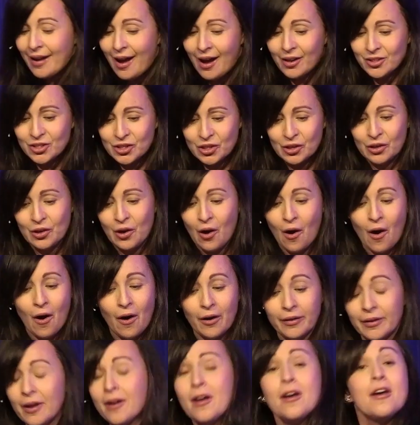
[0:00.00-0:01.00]
out to
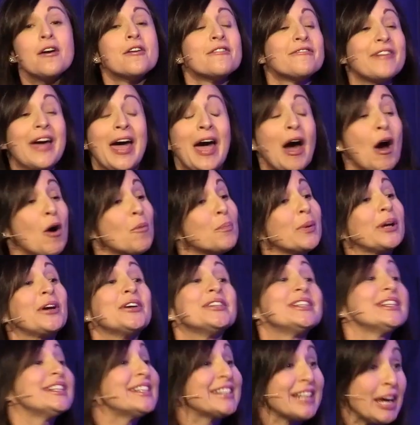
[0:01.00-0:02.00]
God for help
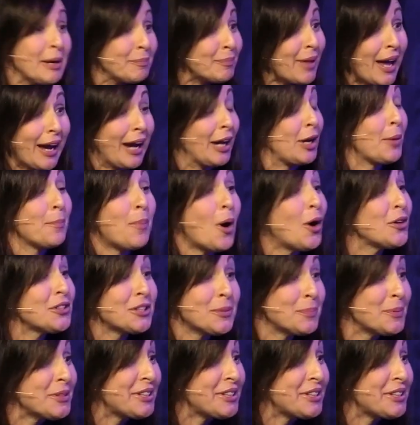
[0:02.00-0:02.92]
because it seemed like an impossible